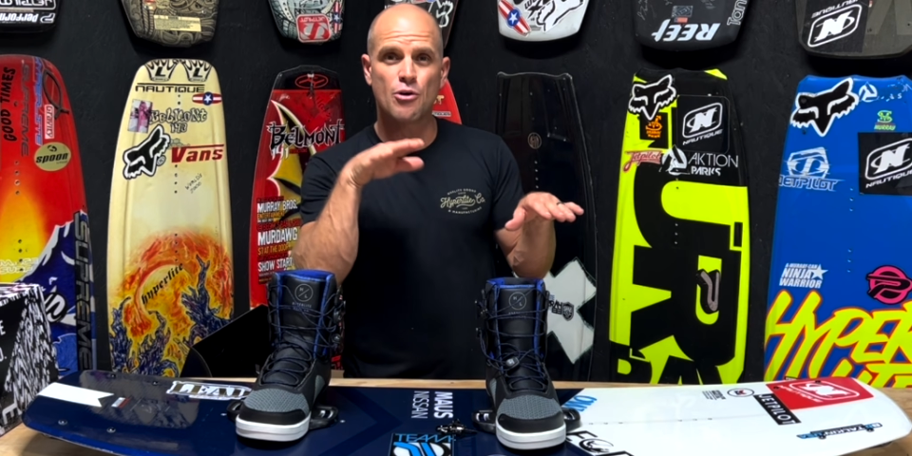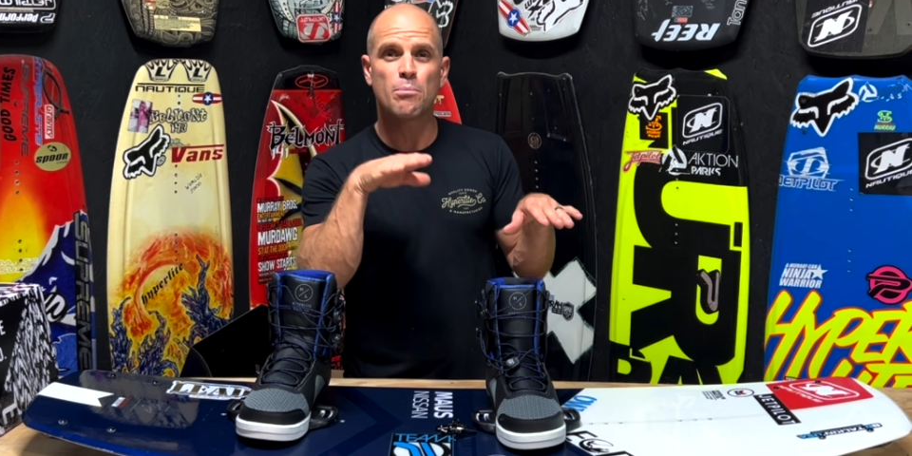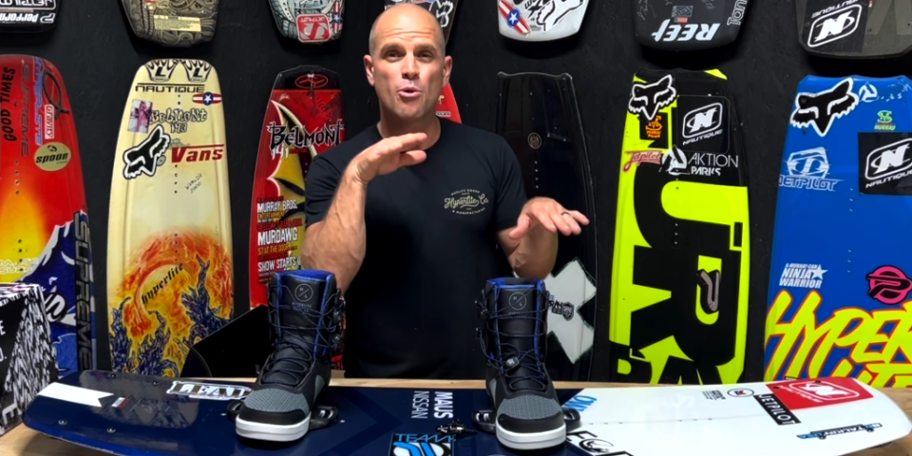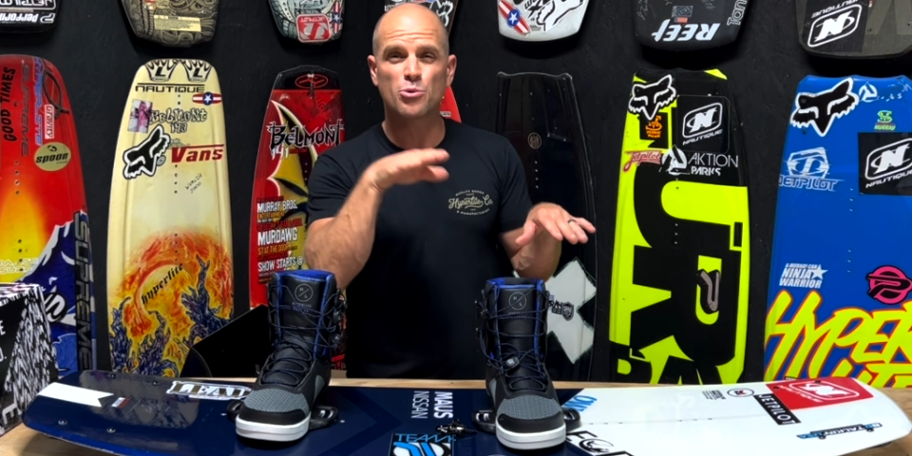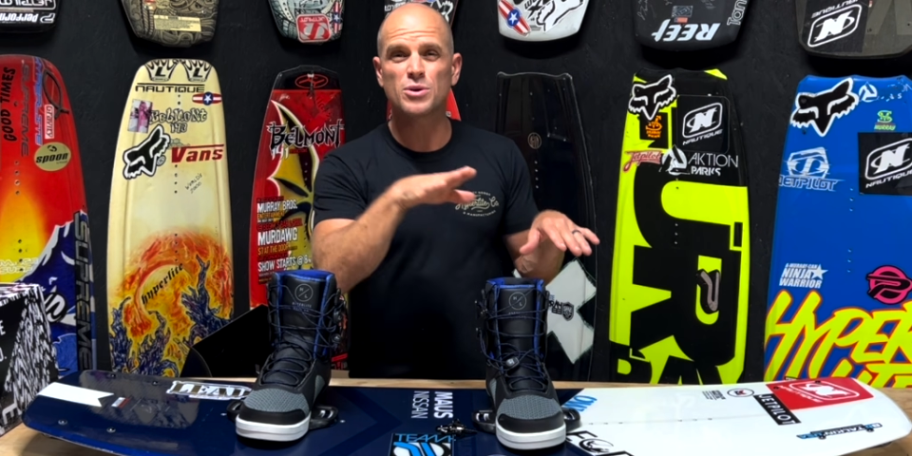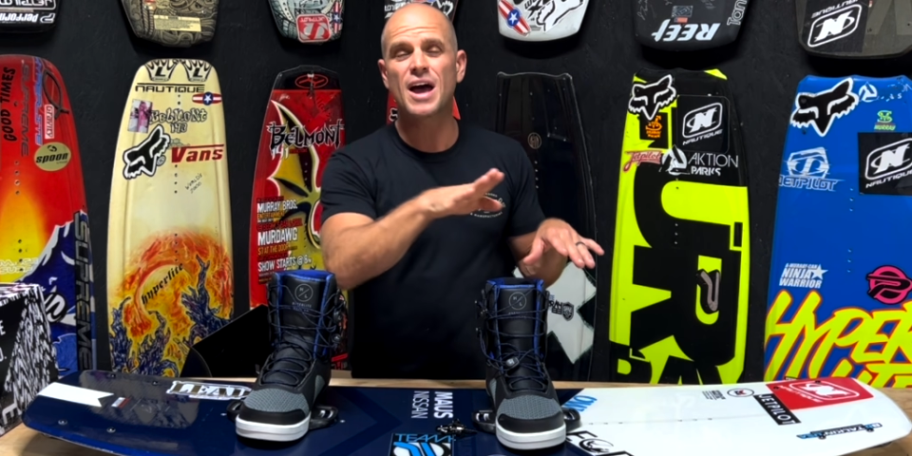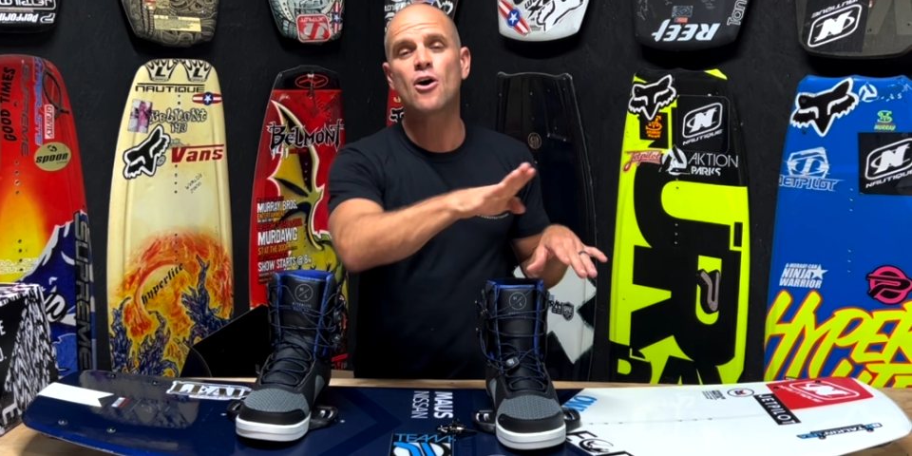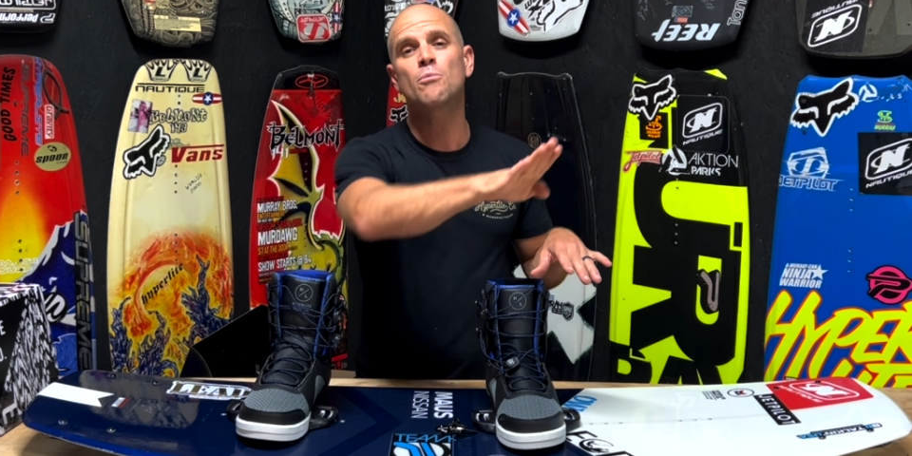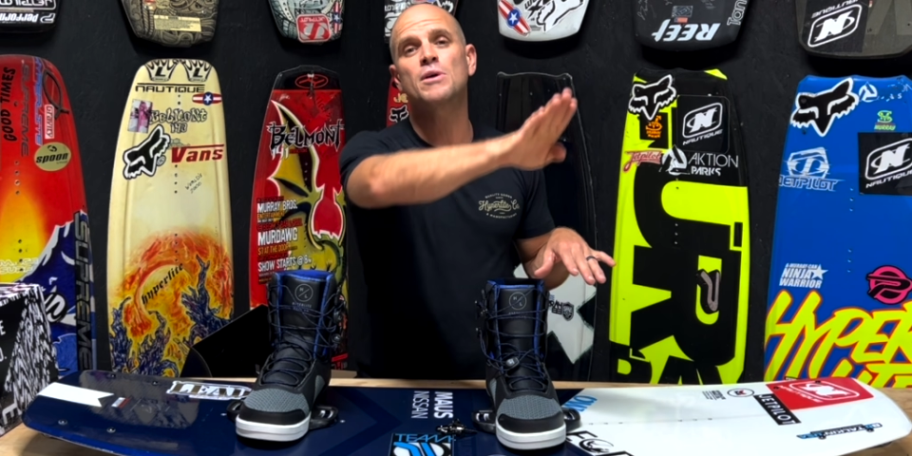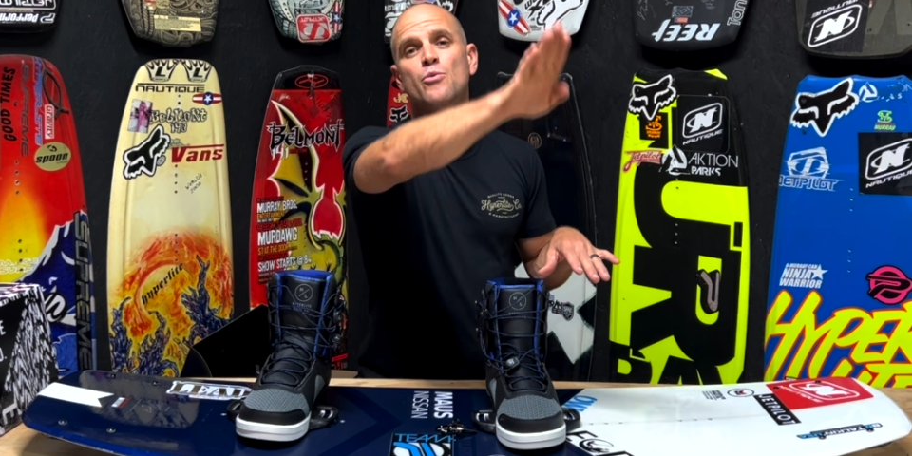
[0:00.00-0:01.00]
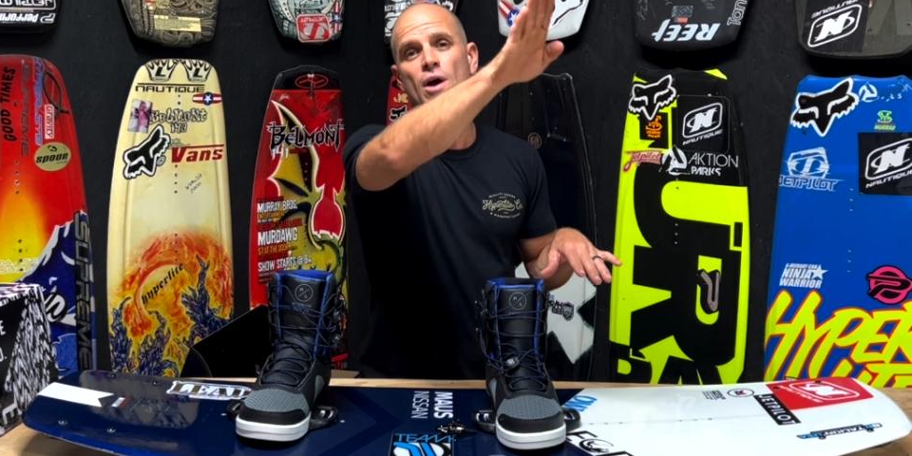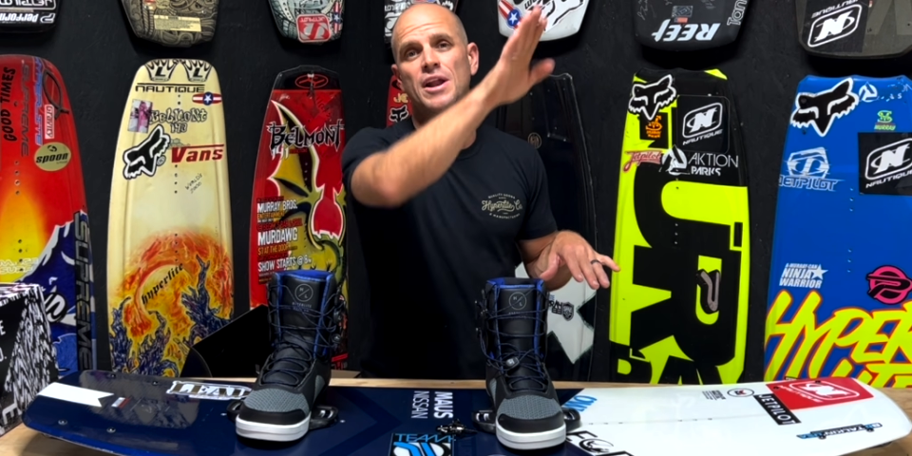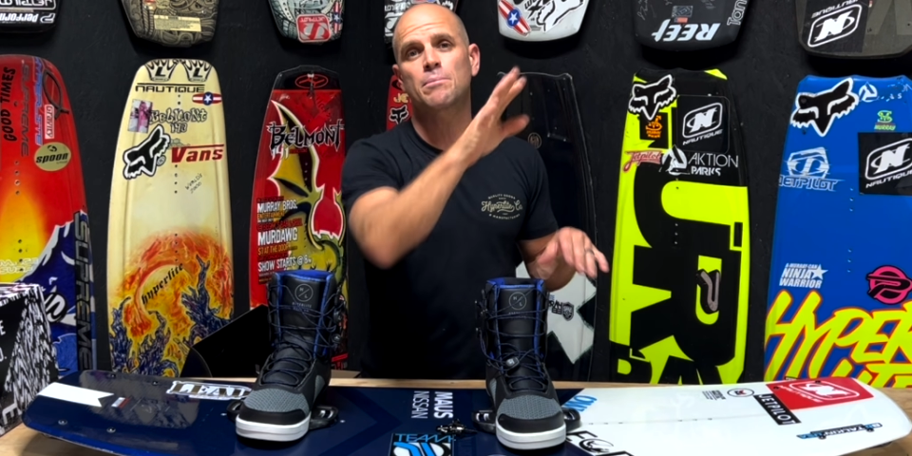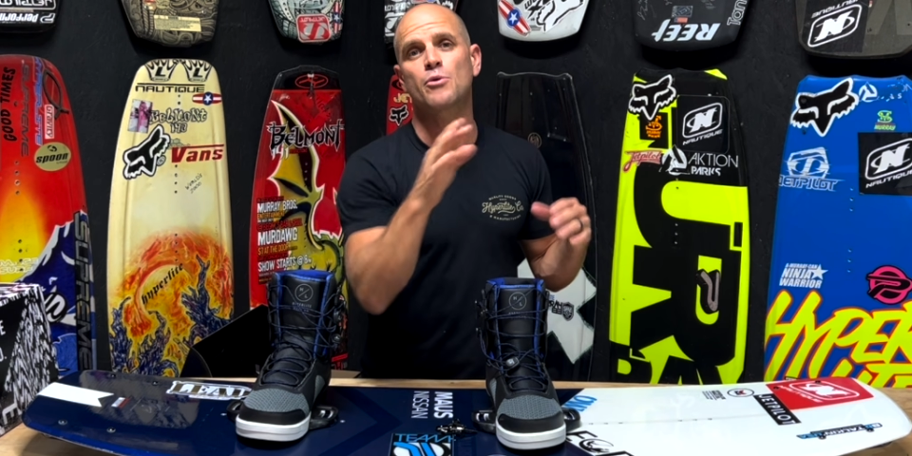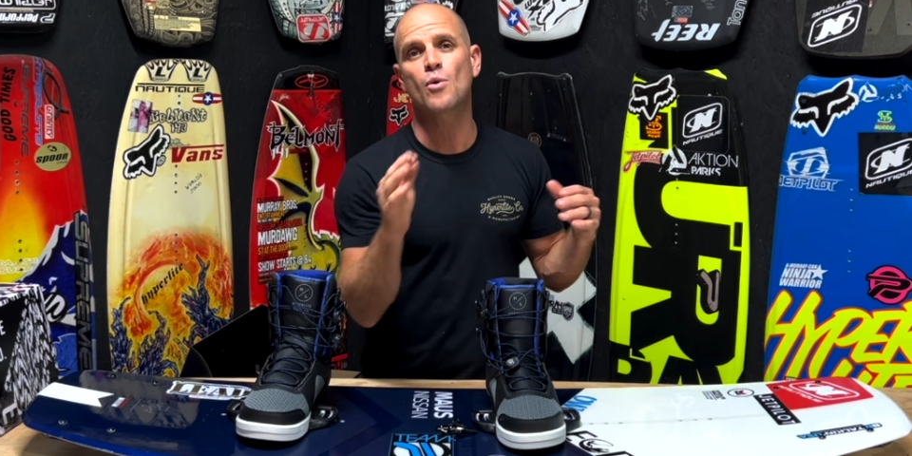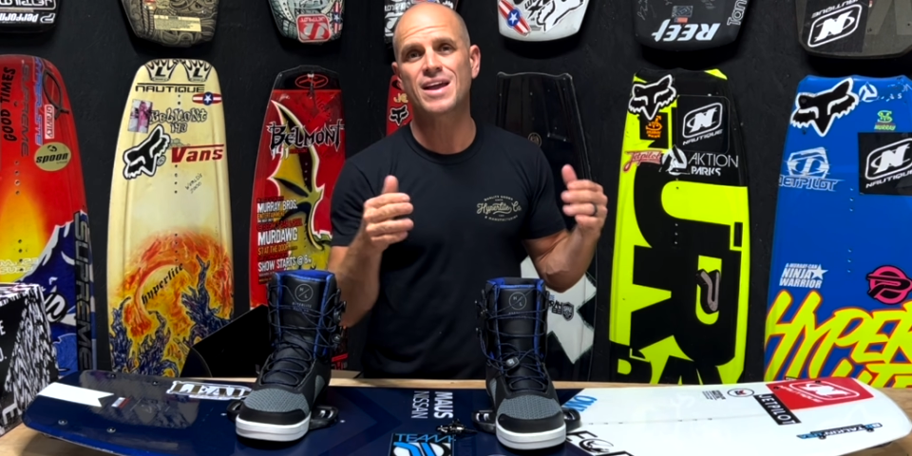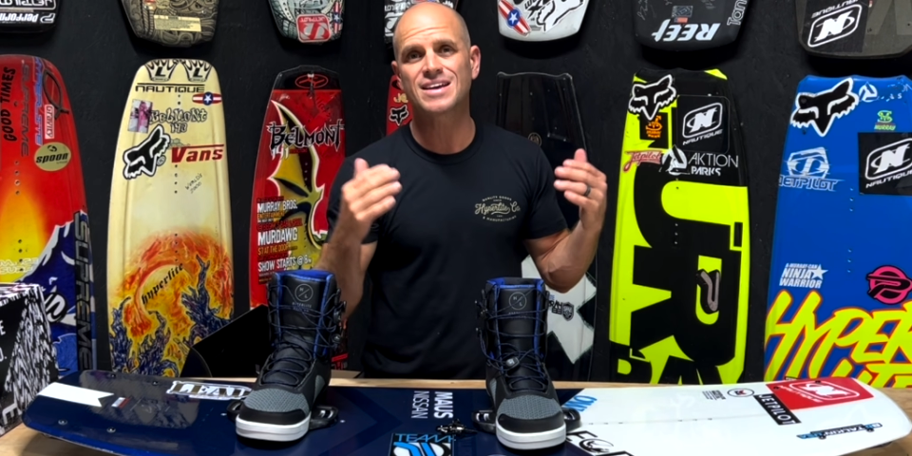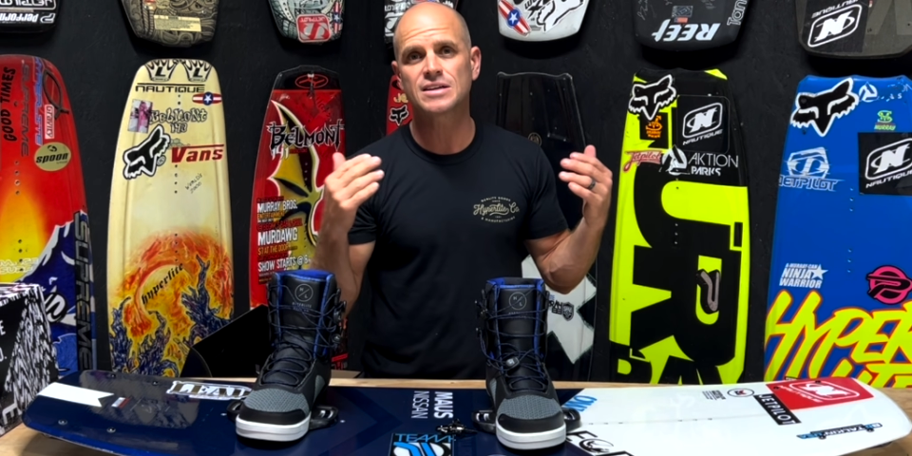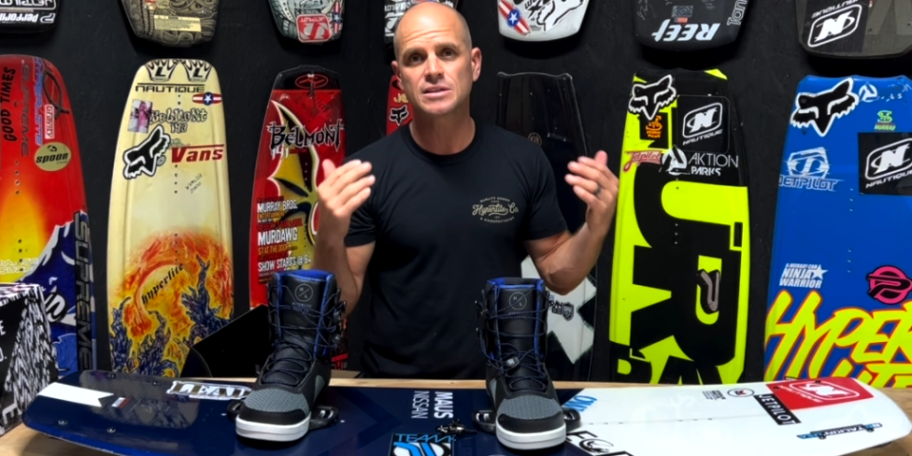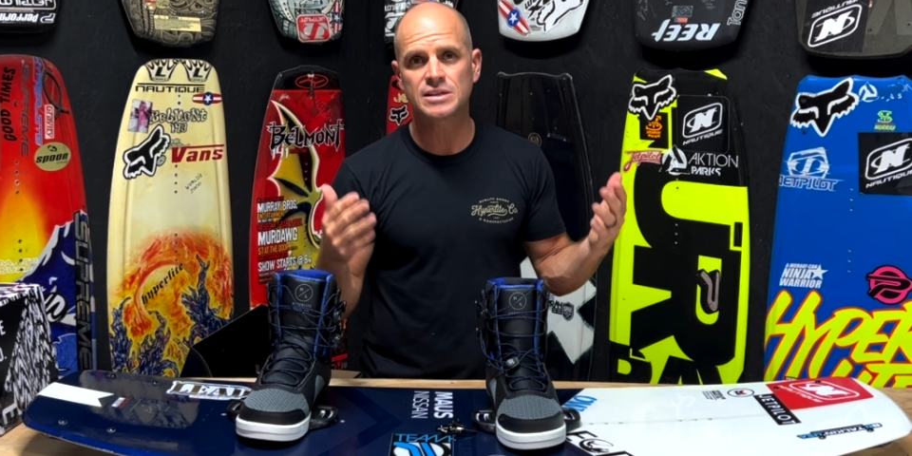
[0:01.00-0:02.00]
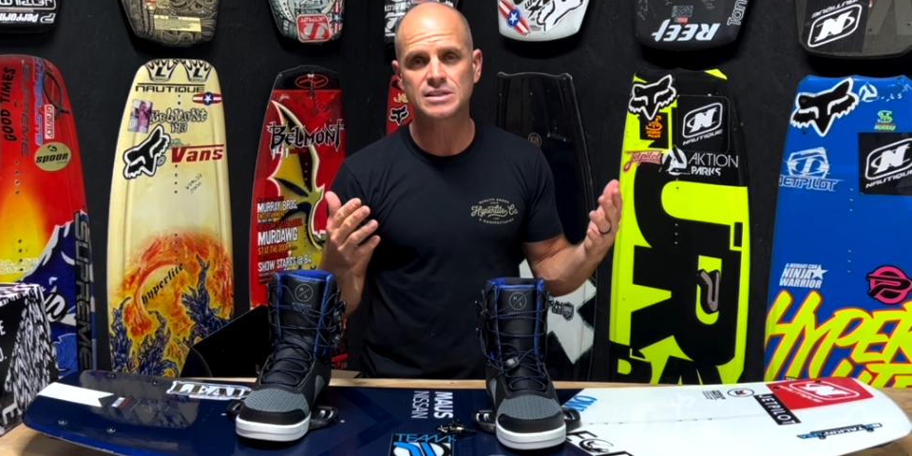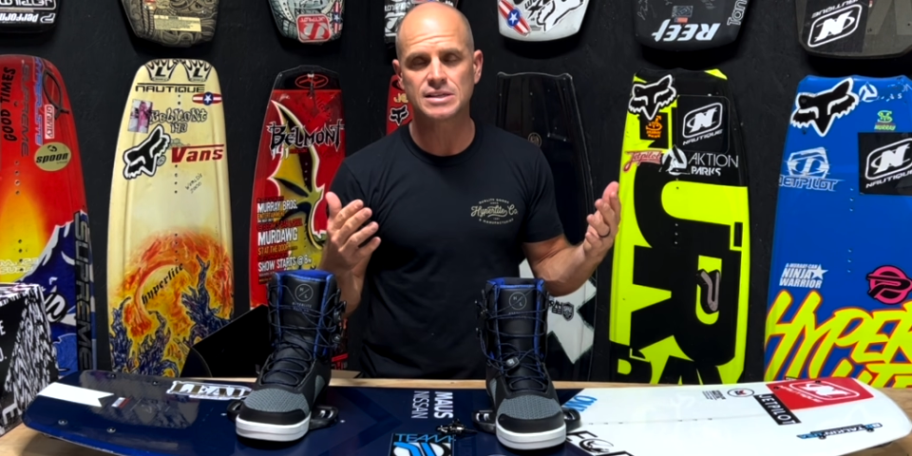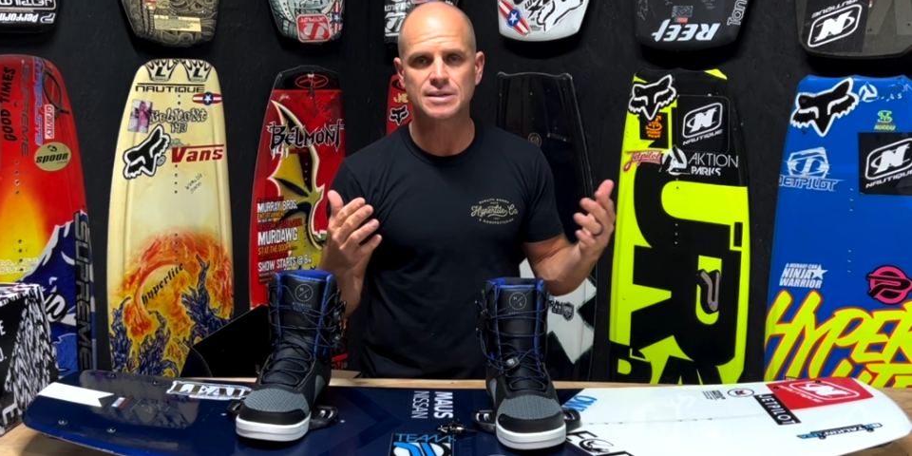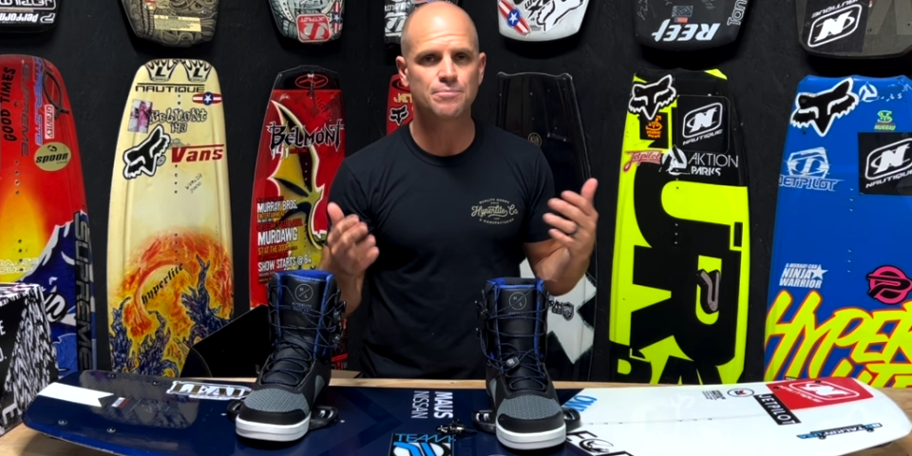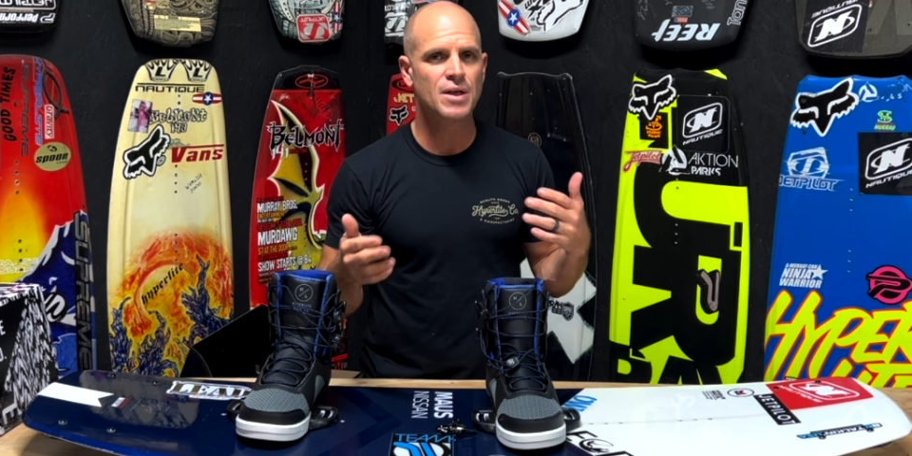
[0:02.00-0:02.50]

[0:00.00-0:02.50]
the board would help me ride up the wake cleanly.